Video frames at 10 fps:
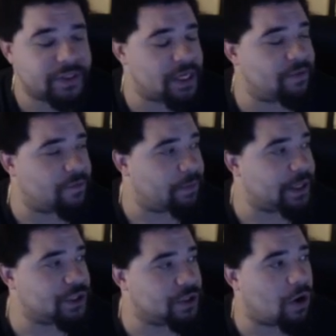this
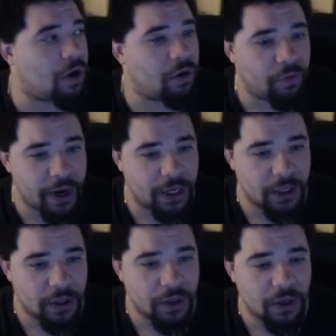information already.
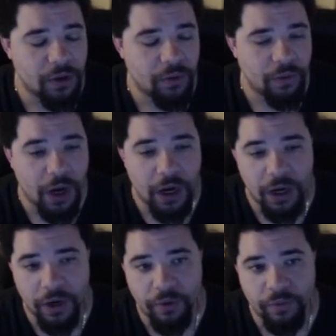
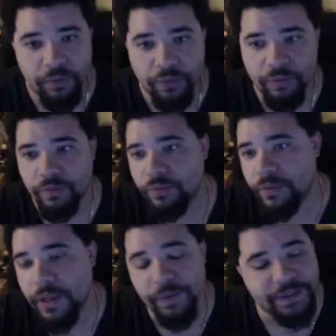Uh,
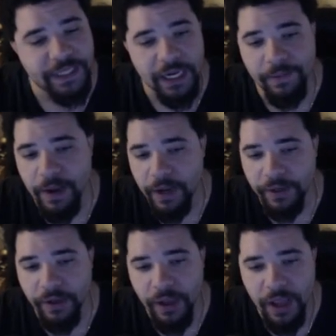it was data
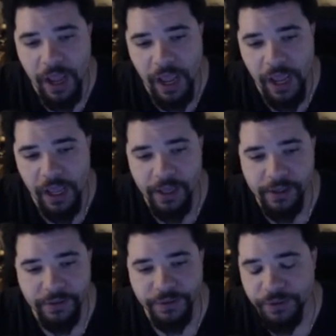mined
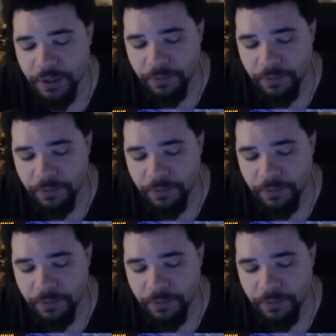and